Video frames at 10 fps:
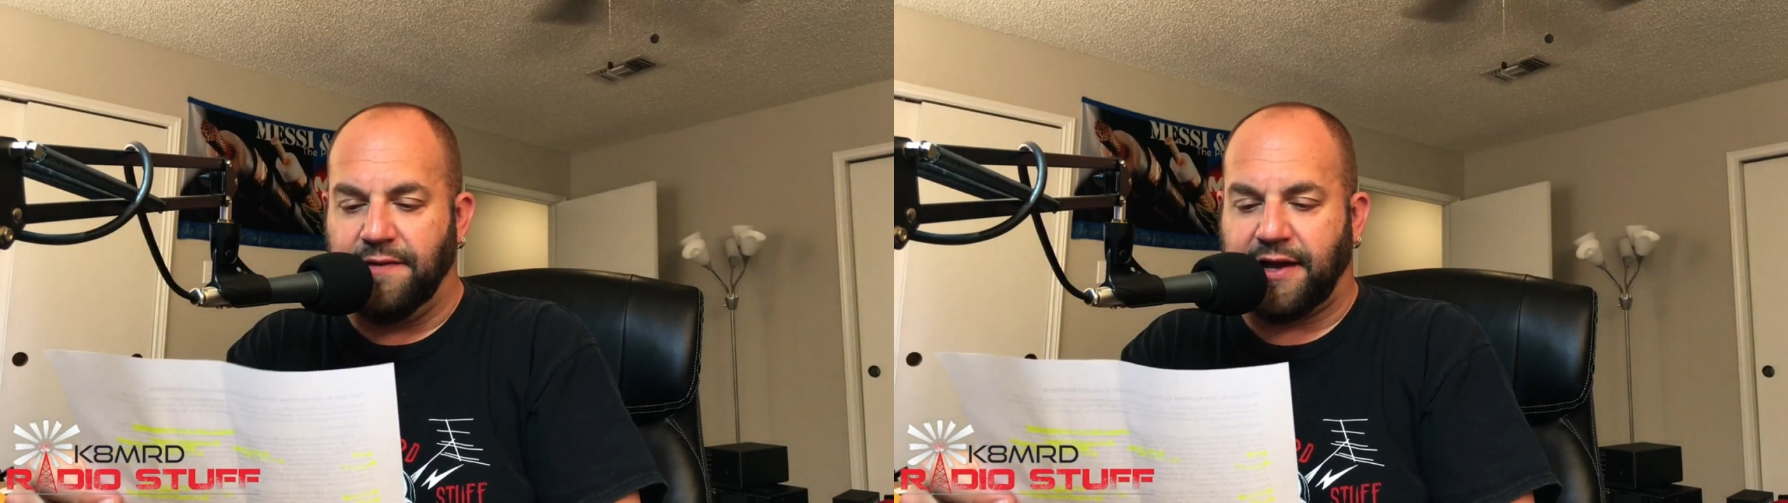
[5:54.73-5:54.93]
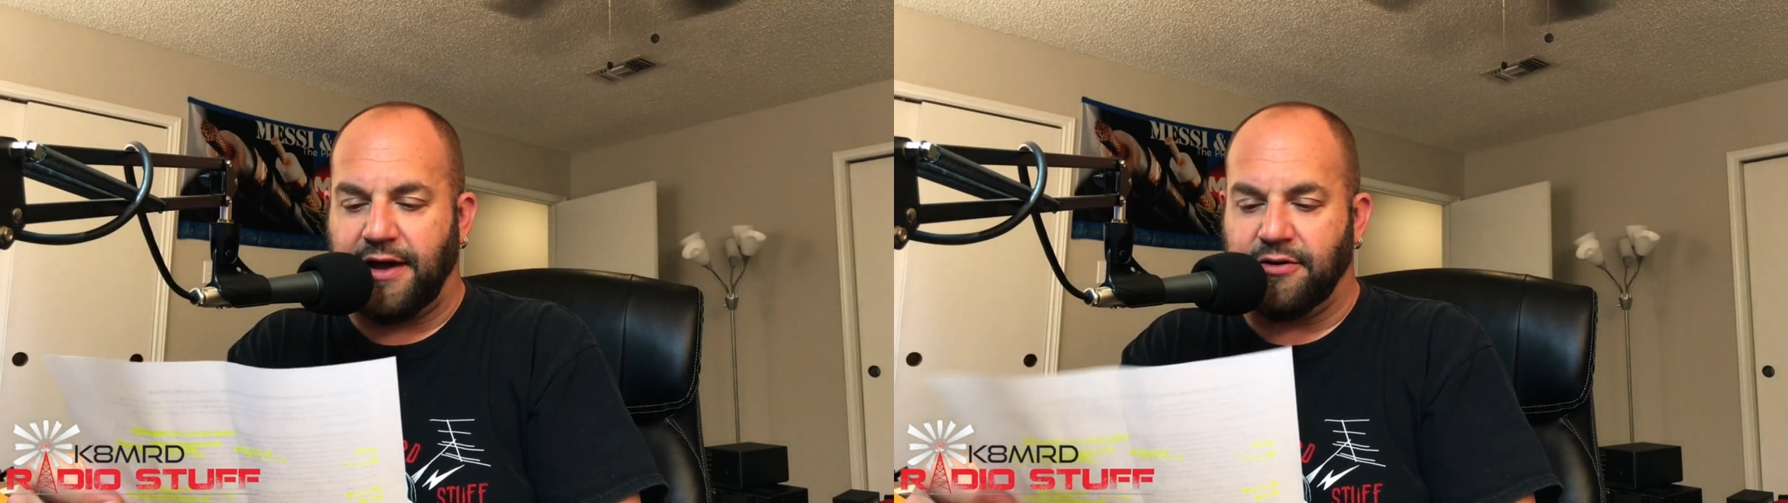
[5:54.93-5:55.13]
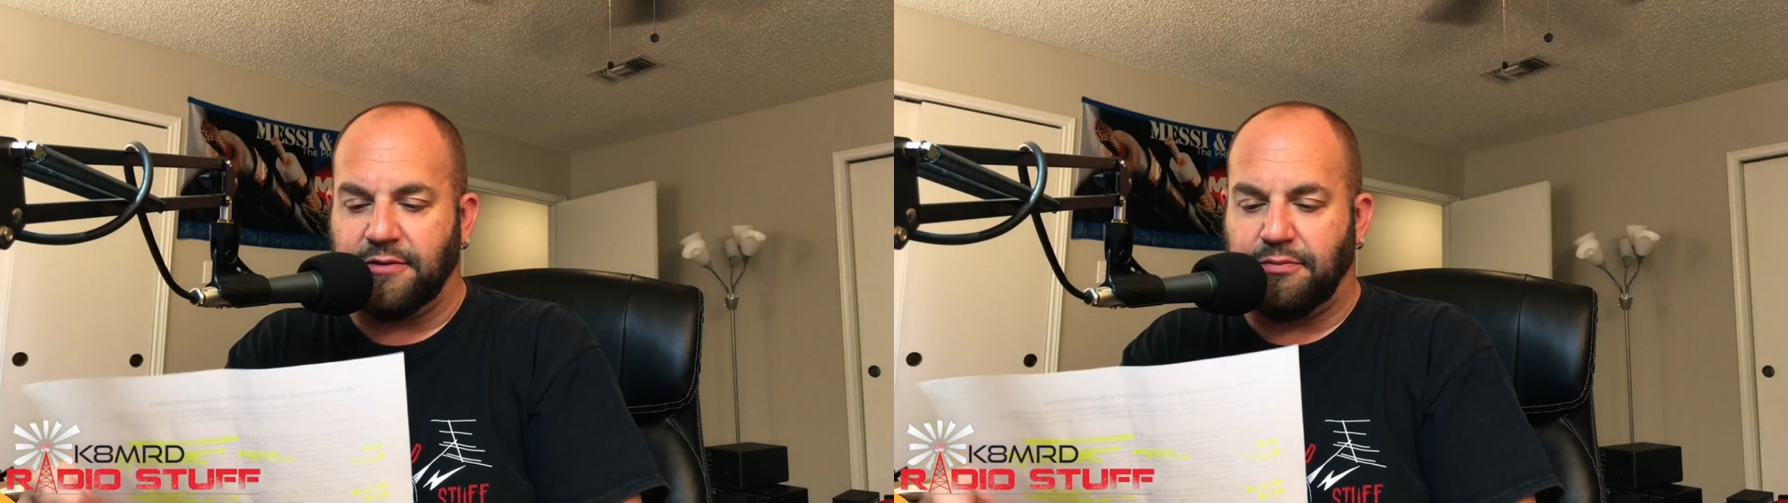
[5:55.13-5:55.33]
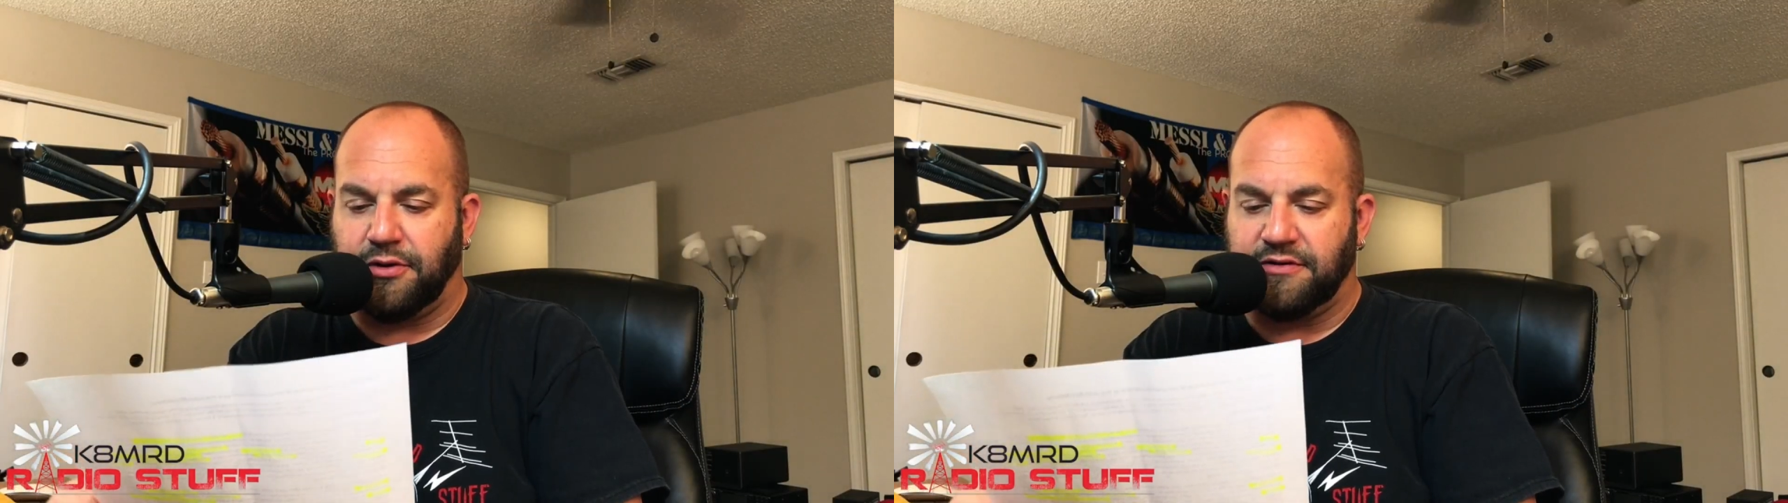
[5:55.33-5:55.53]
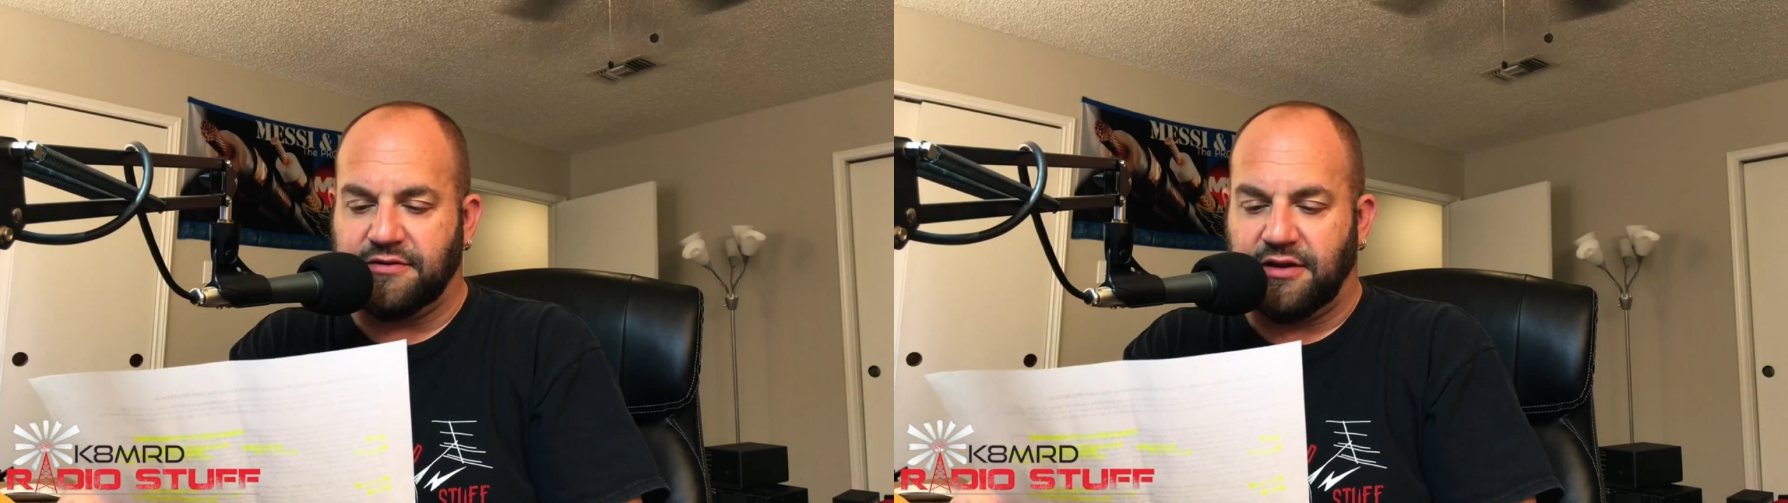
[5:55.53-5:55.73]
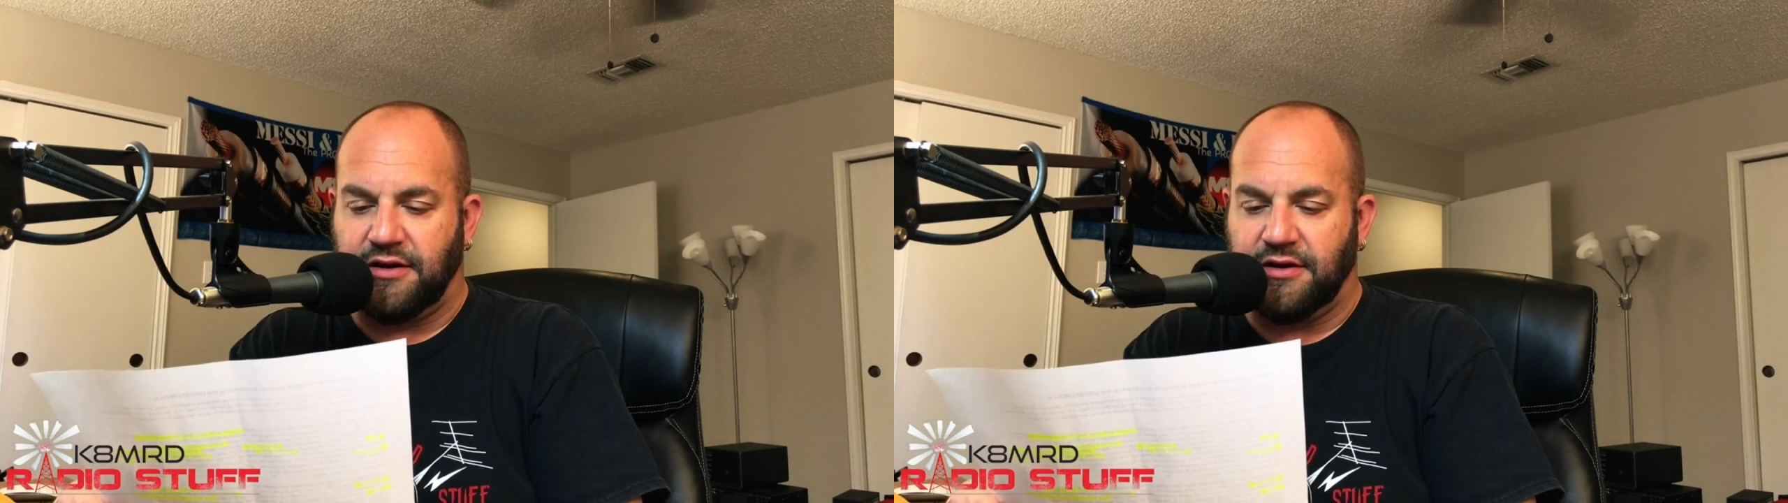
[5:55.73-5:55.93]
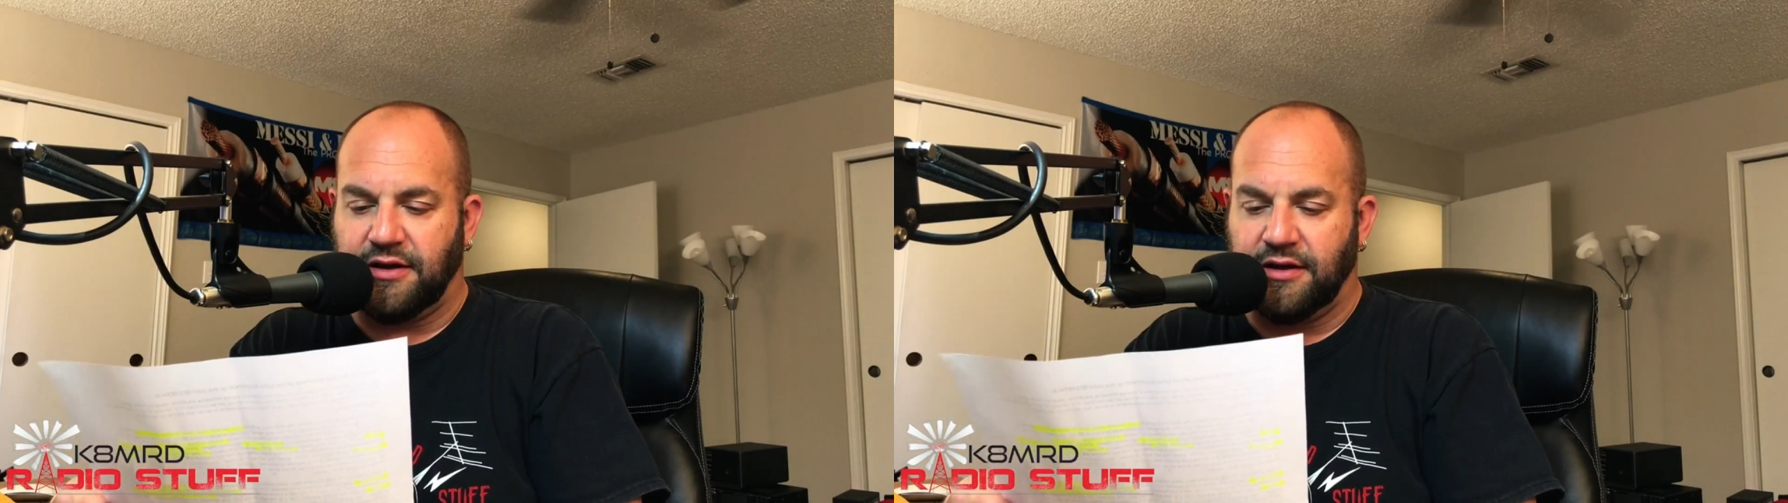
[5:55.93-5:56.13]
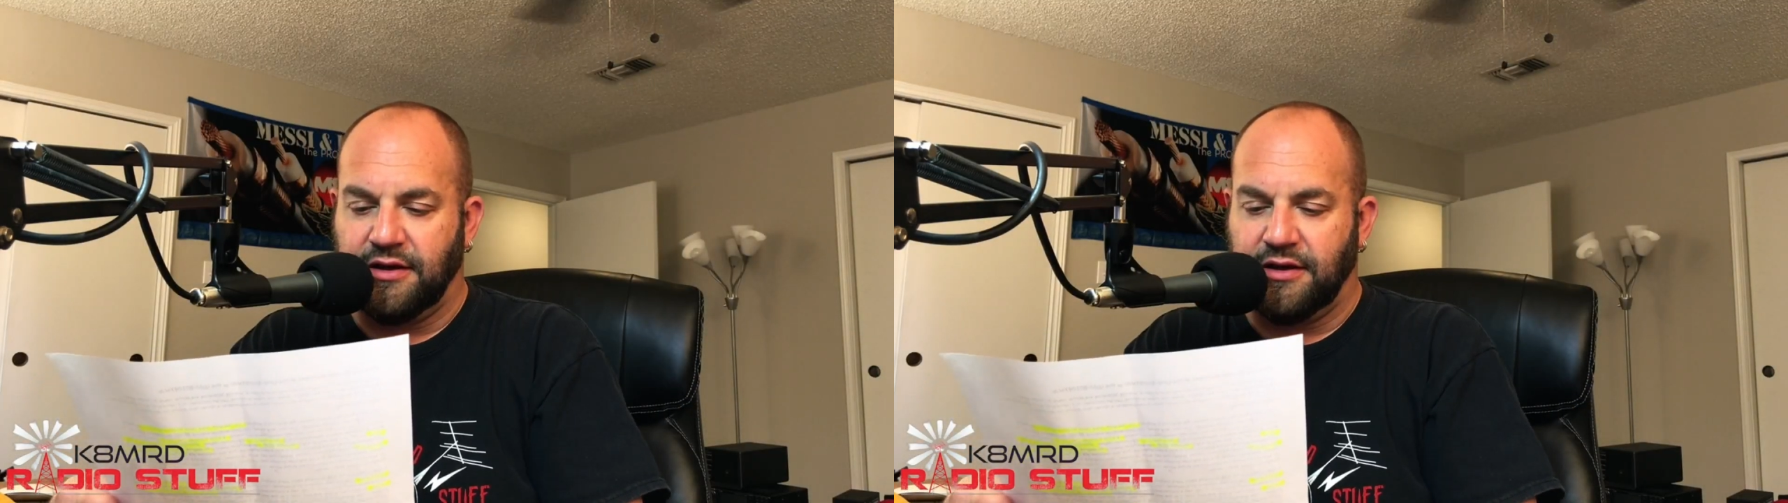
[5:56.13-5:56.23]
the counterpoise lug.